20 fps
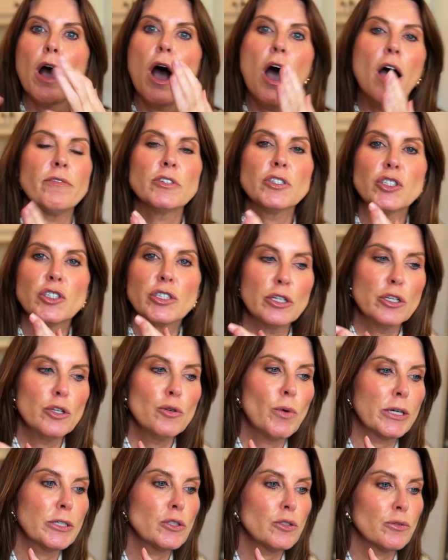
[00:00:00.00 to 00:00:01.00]
Obviously you
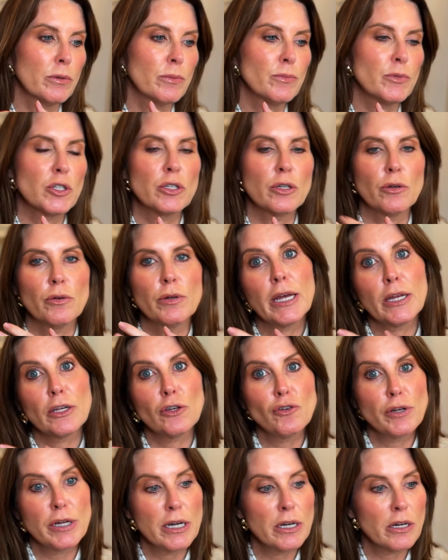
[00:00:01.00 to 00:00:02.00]
want a swimsuit and
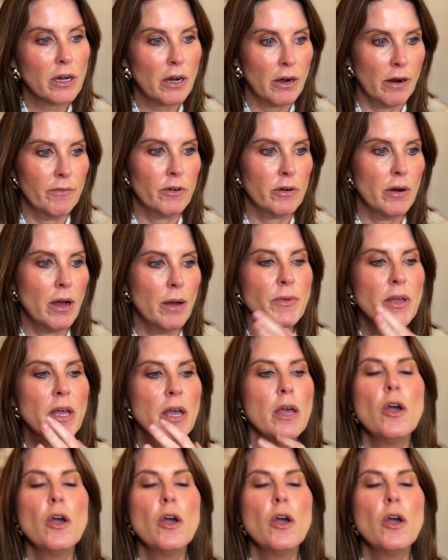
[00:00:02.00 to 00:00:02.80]
you need a cover up.